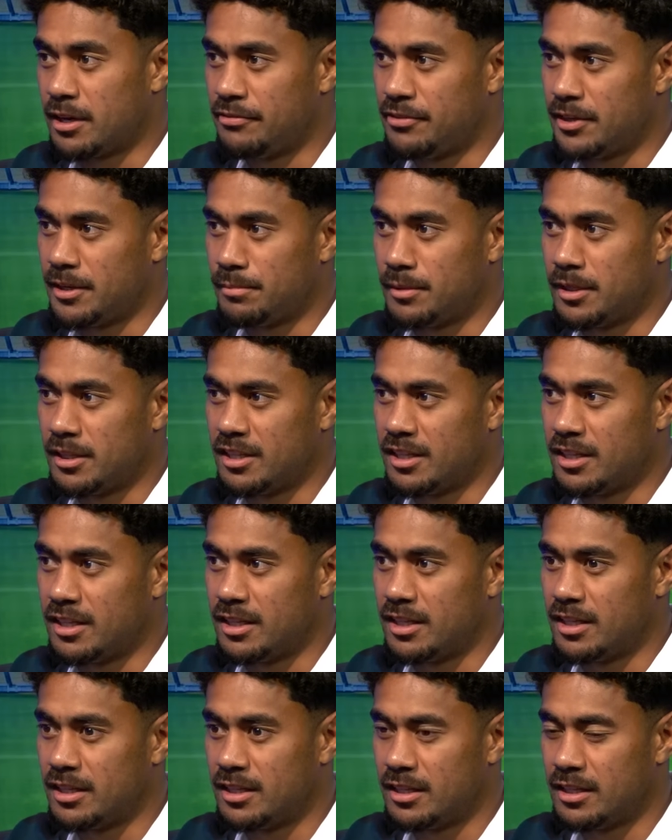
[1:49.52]
family
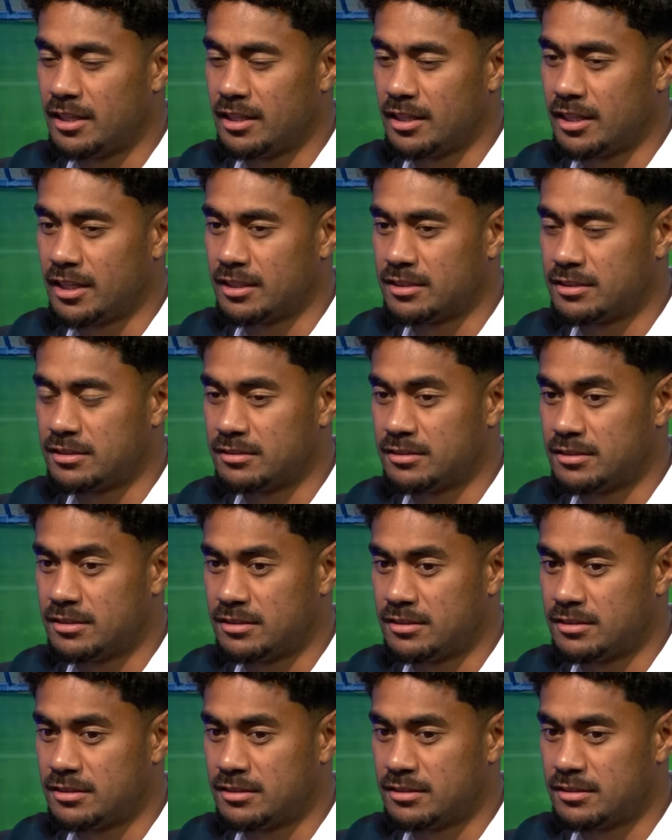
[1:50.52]
that
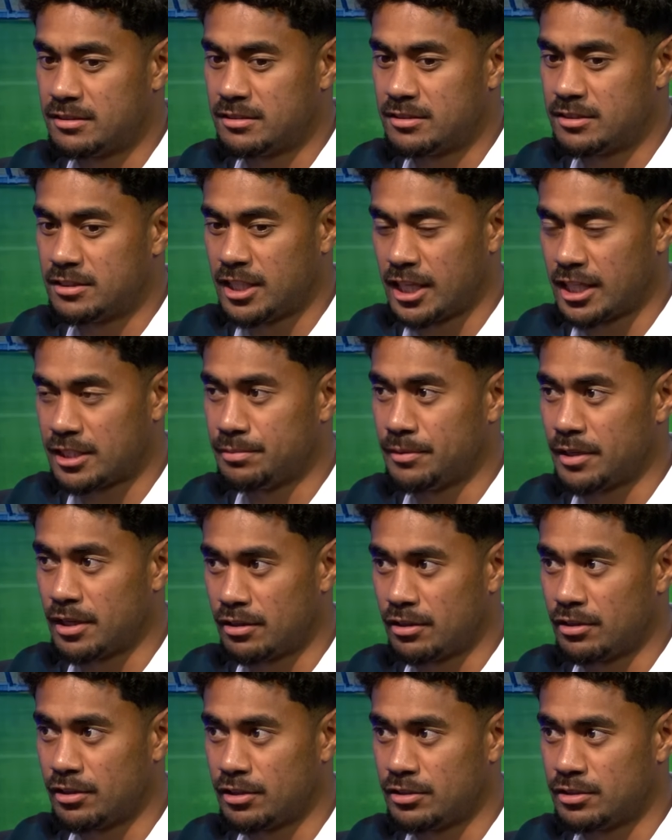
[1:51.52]
takes me out
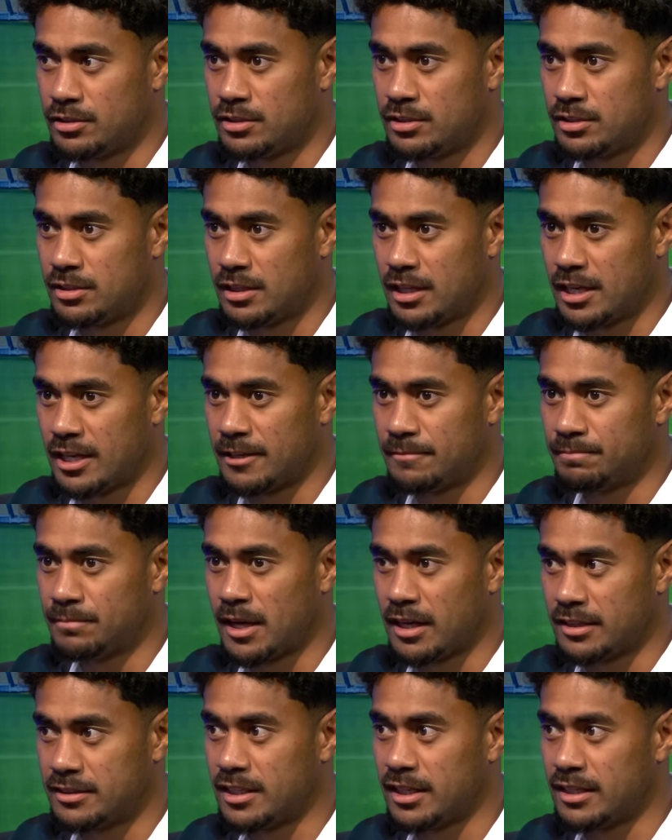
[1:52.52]
of those
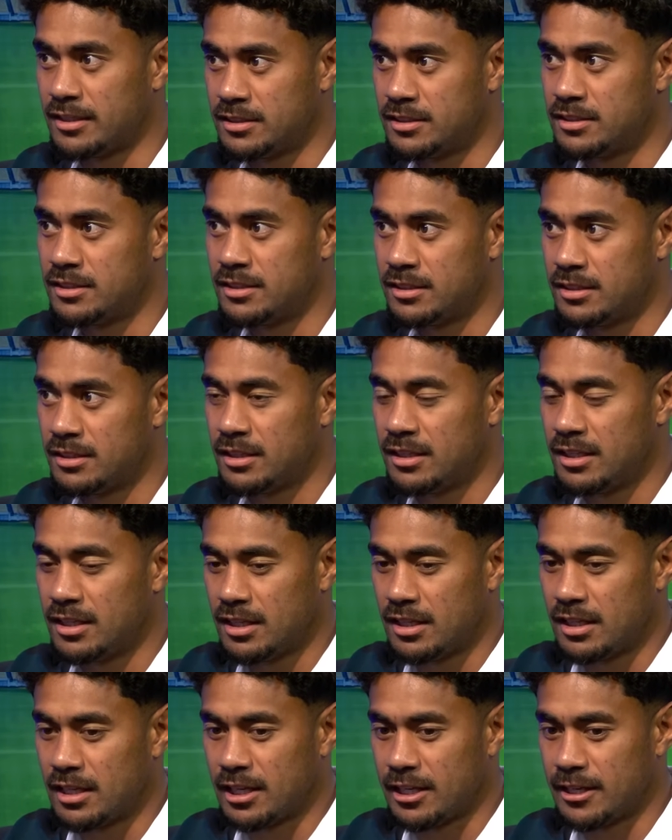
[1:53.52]
hard days.
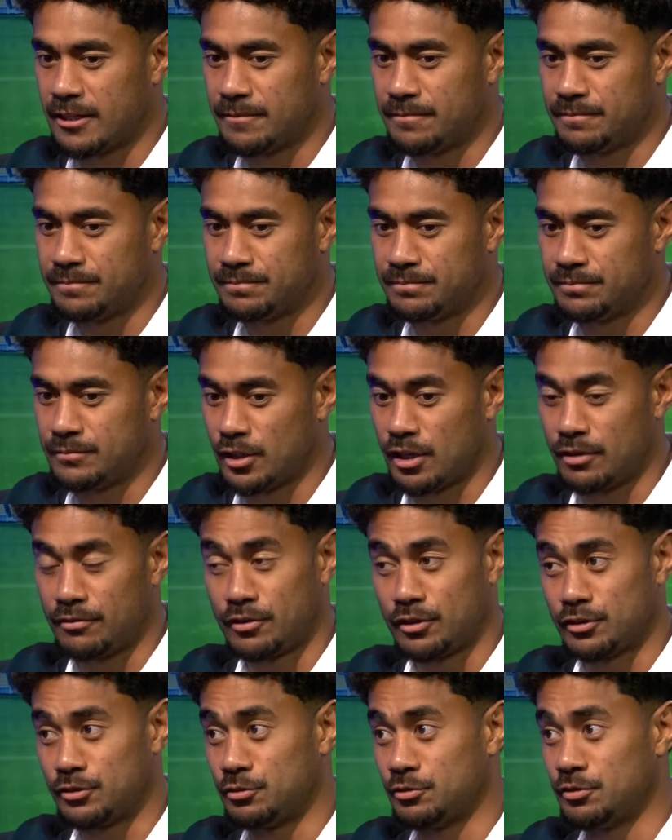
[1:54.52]
Now I've
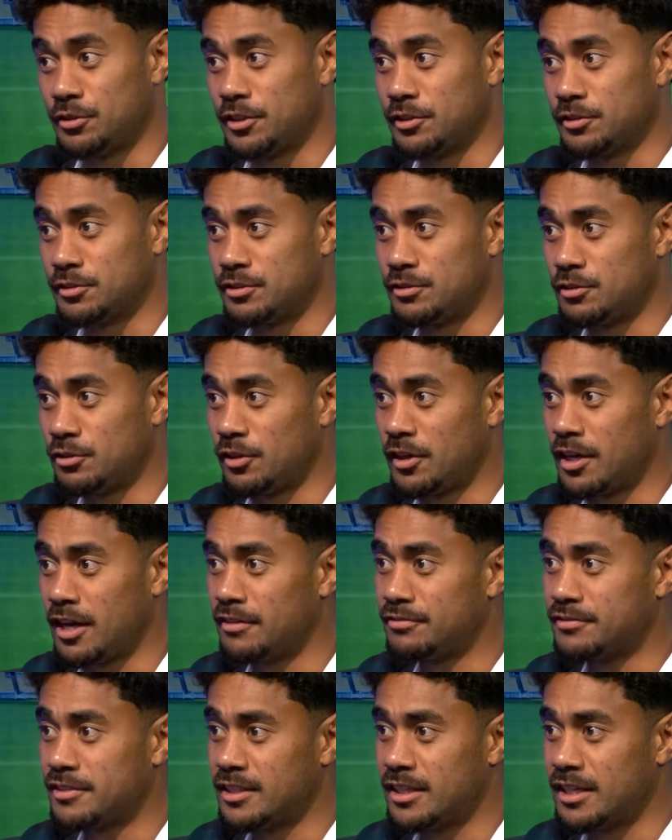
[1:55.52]
got 2 girls to look
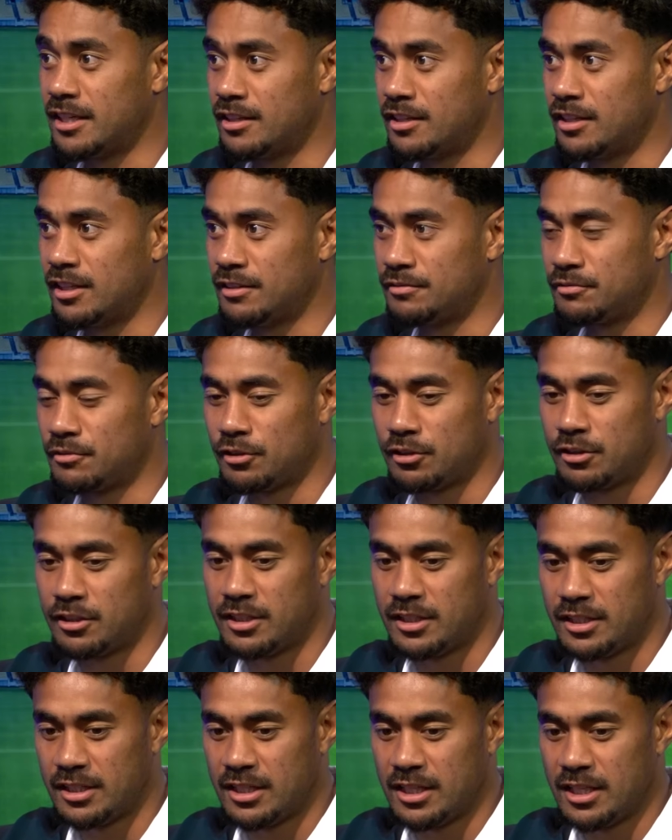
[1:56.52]
after now, and I've
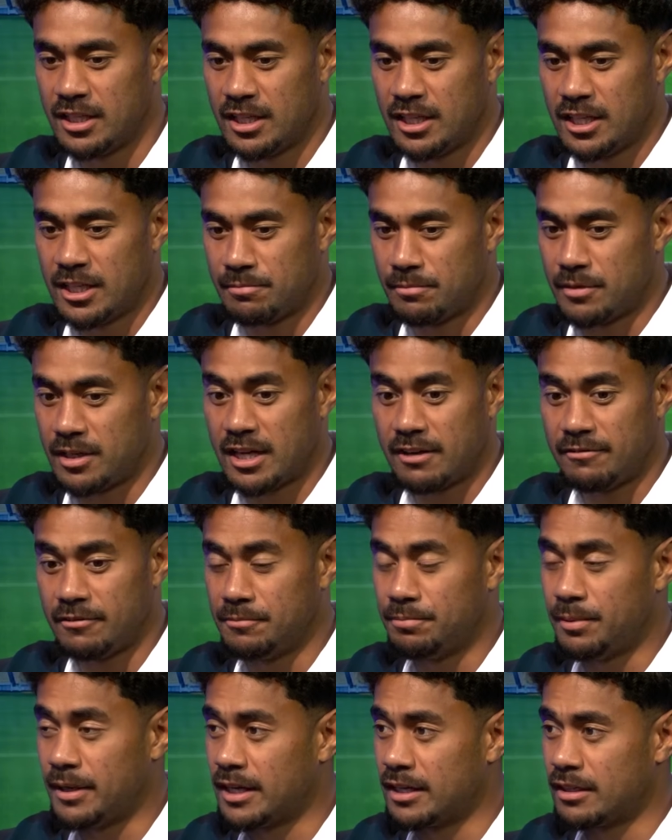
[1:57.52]
got my lovely
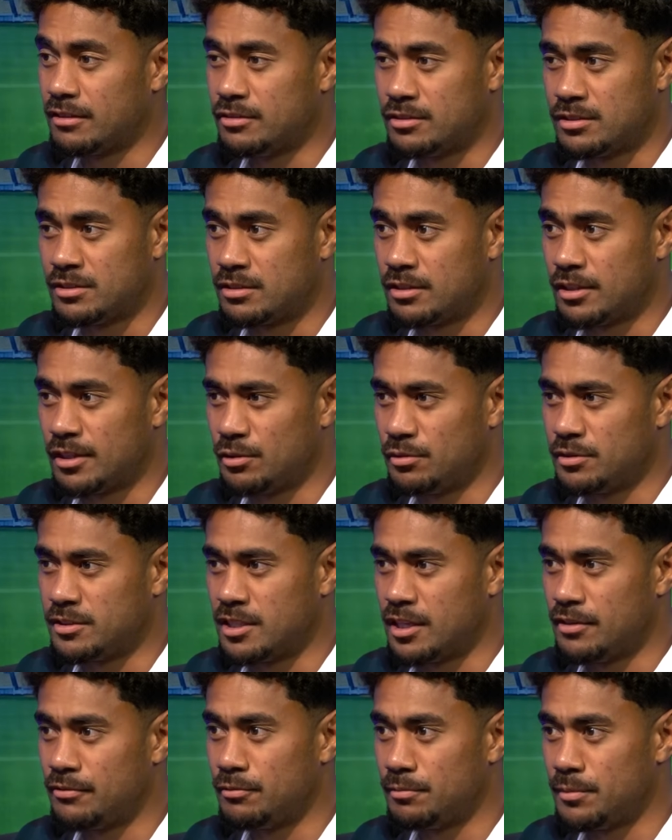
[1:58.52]
partner who's always
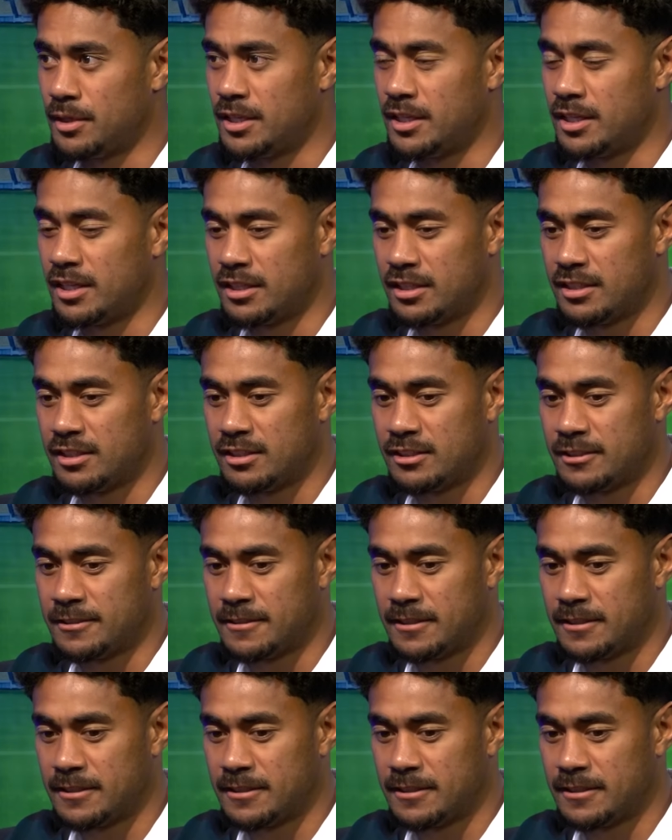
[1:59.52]
there for me, and